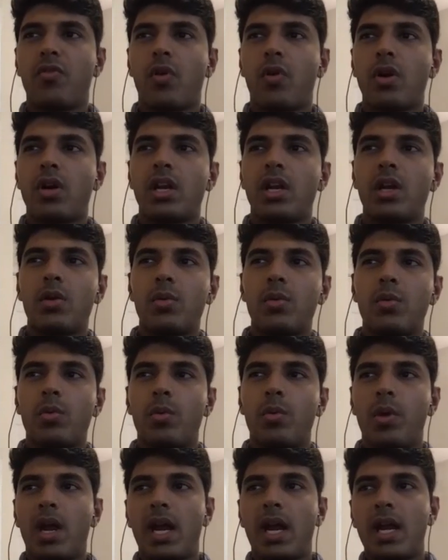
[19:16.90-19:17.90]
40
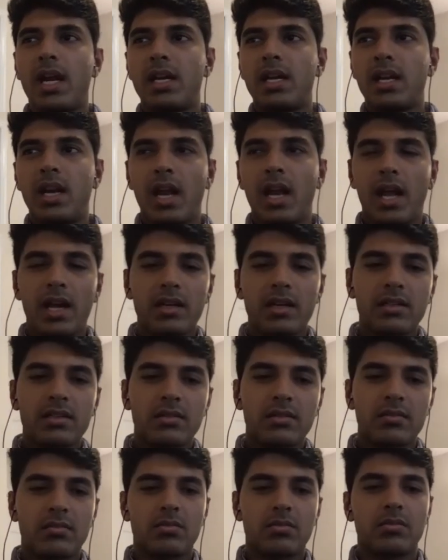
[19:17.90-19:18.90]
to 80
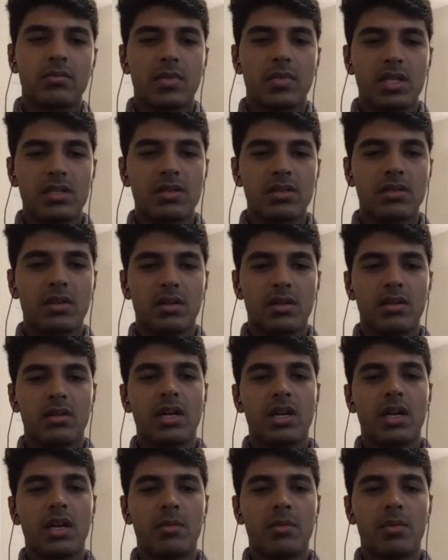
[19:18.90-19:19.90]
lakhs. It's a
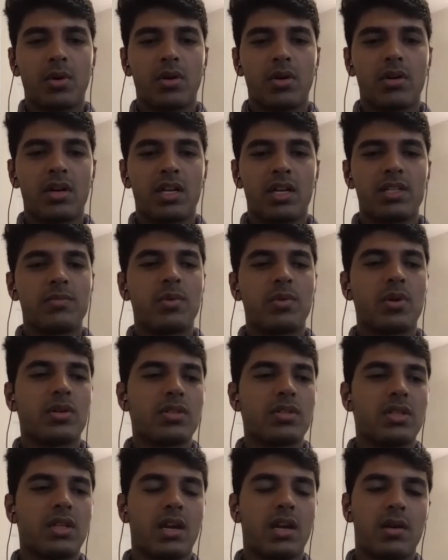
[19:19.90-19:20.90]
really broad range
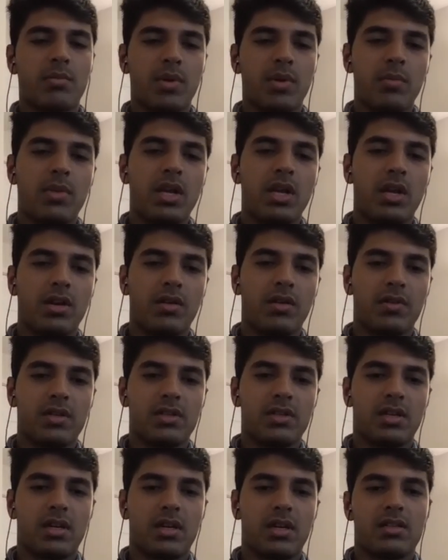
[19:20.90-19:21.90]
because there are public
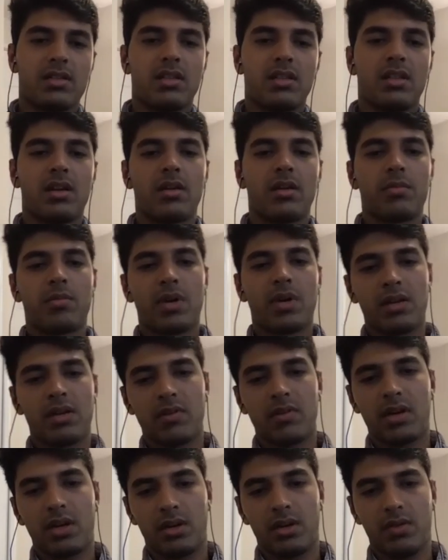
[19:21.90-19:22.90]
universities and there are
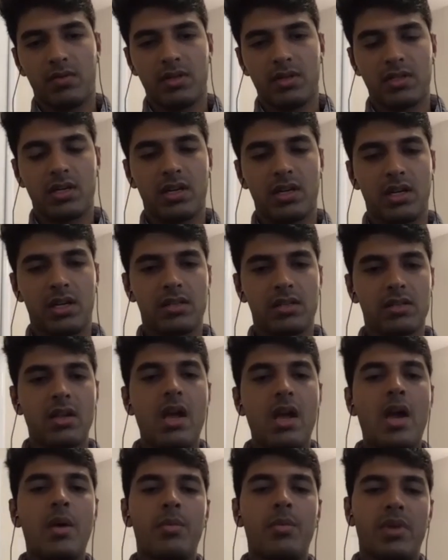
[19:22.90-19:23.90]
private
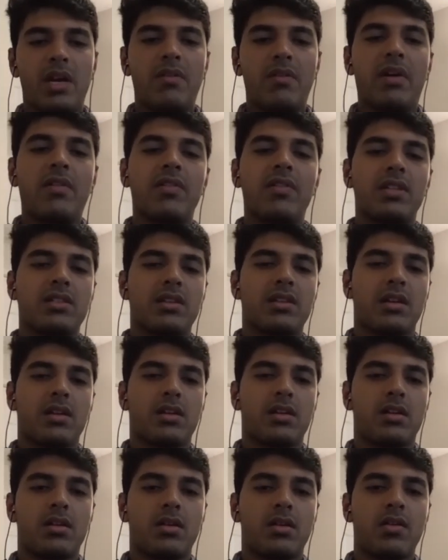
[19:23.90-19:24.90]
universities. Private ones
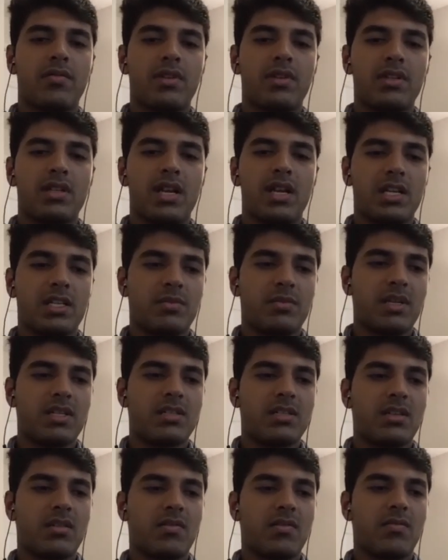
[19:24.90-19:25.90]
are obviously
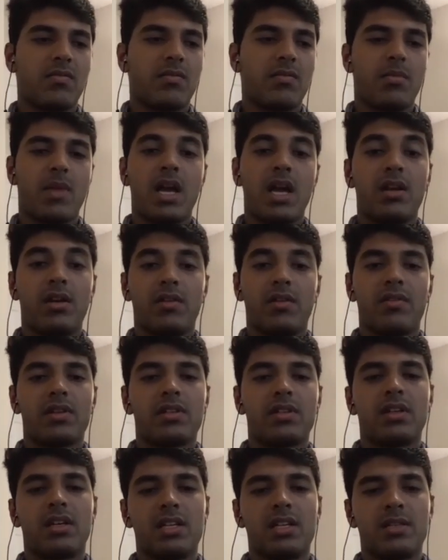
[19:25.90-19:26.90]
expensive. My
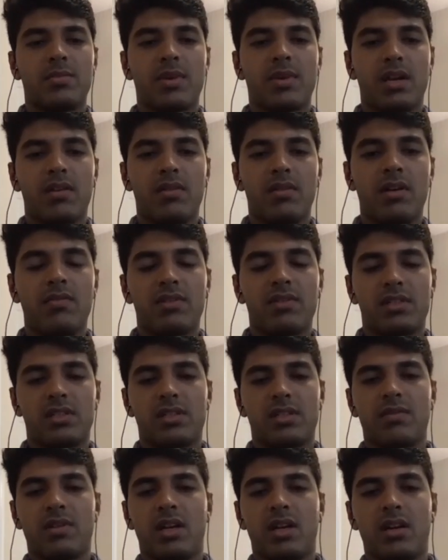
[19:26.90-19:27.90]
university is private,
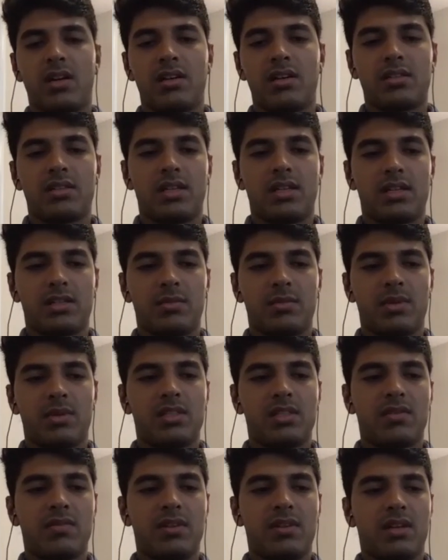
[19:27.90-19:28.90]
which is why it's
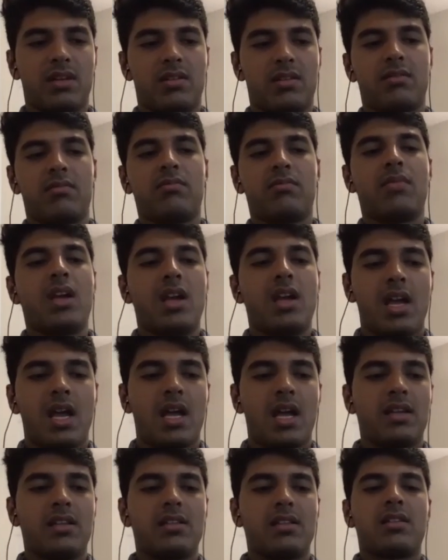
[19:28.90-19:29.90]
expensive. And
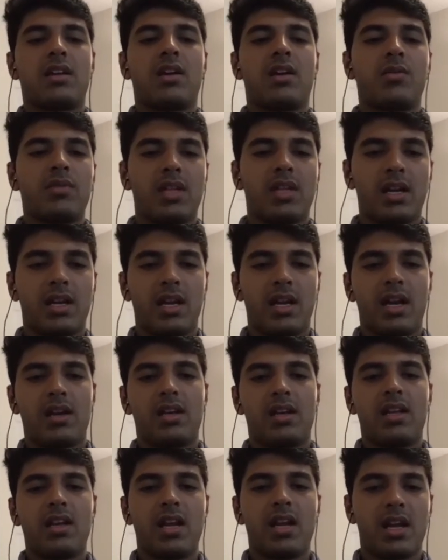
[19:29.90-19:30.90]
it's around that
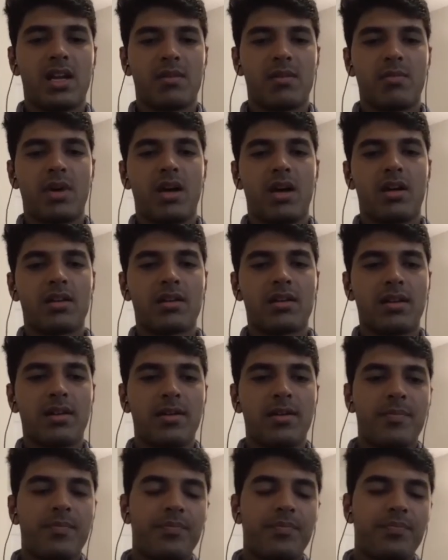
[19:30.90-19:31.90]
80 lakh mark